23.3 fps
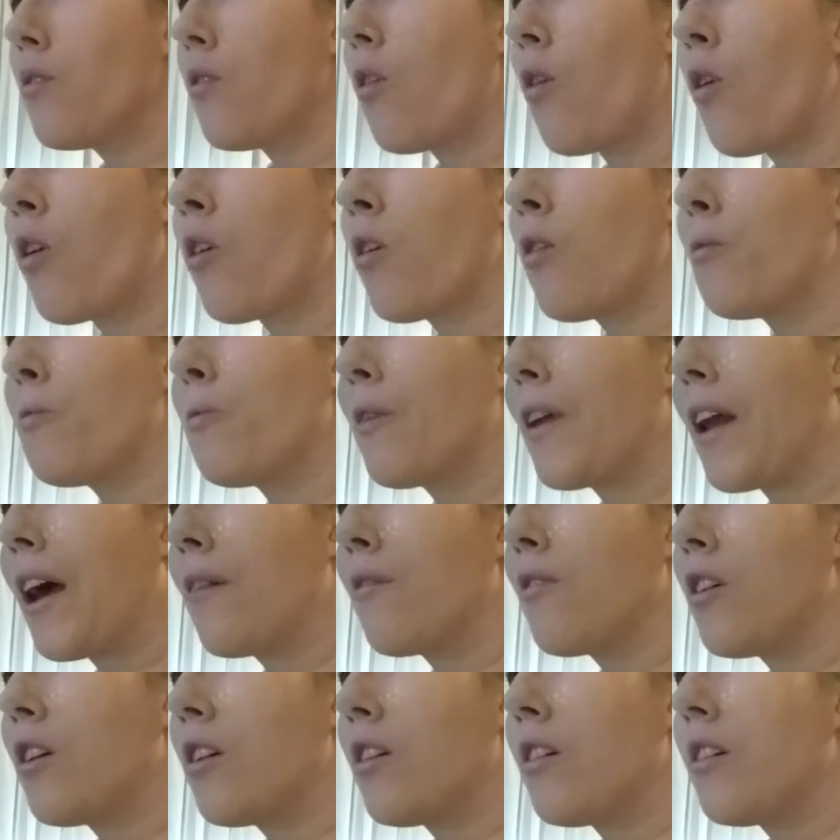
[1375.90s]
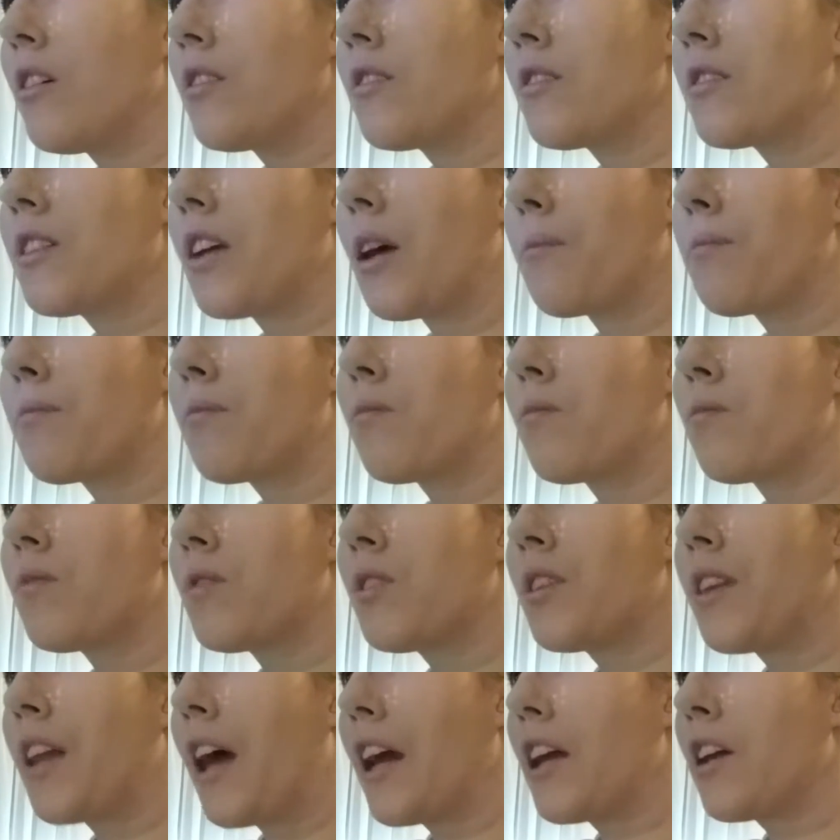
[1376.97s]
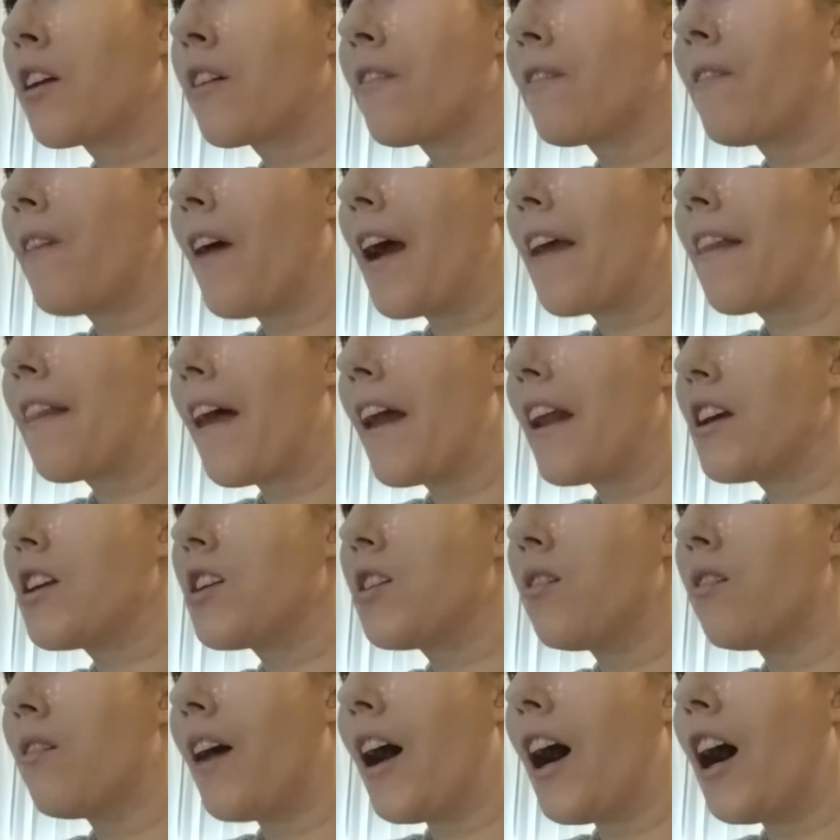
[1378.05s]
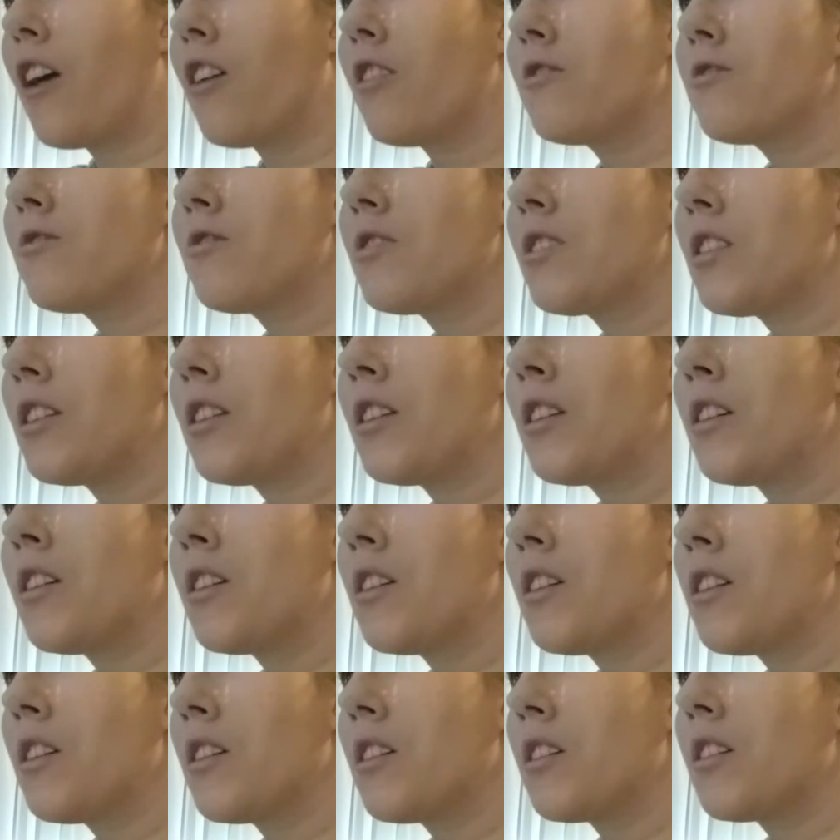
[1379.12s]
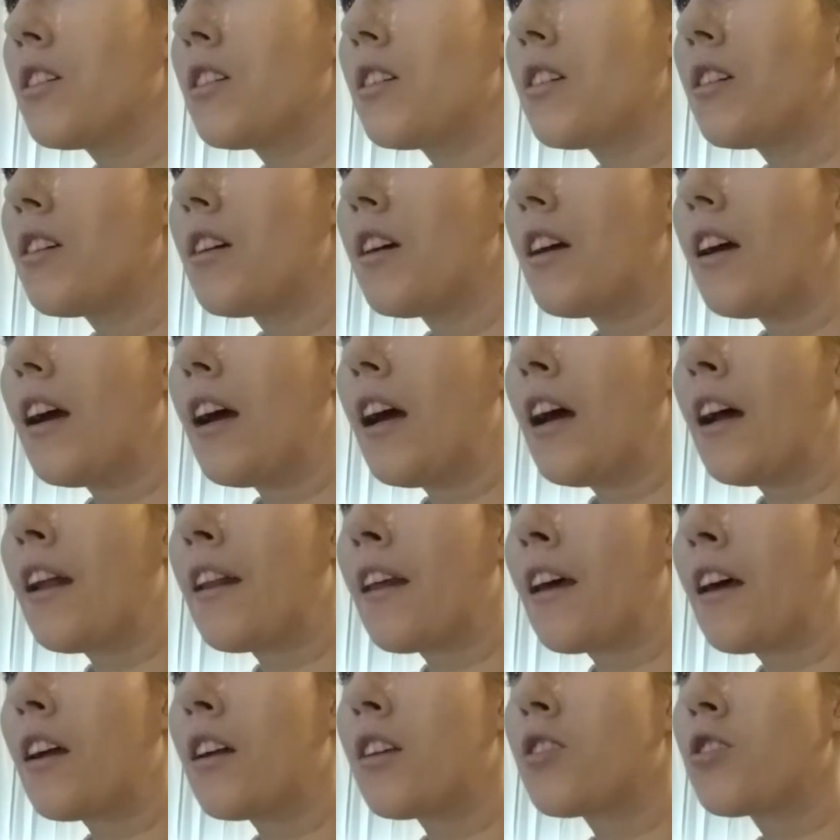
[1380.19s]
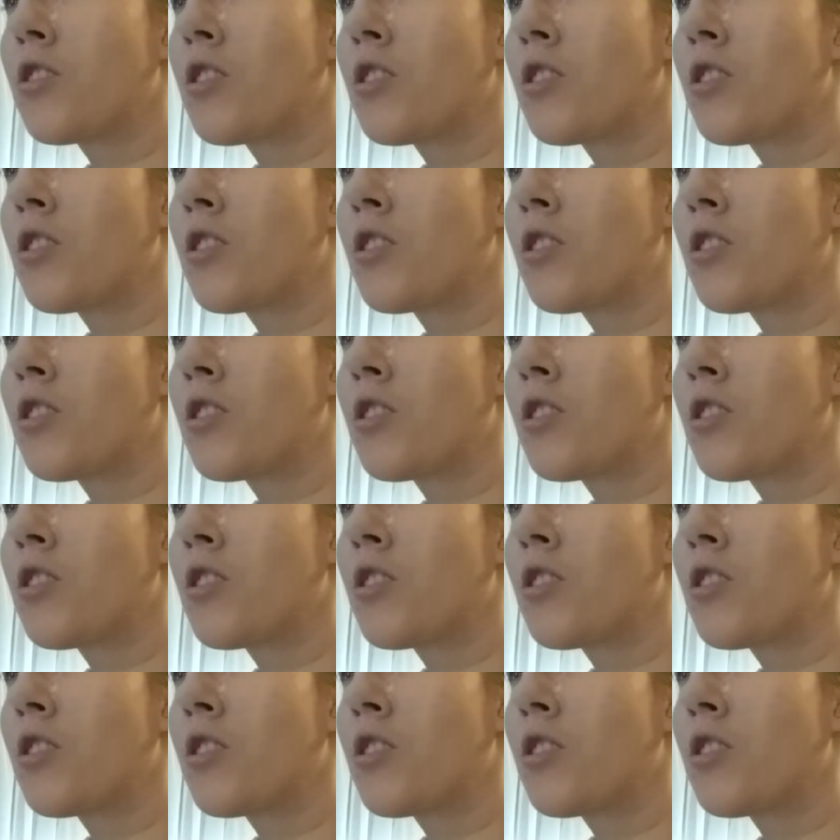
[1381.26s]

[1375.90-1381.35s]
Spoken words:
or whatever that you can find that is round, and then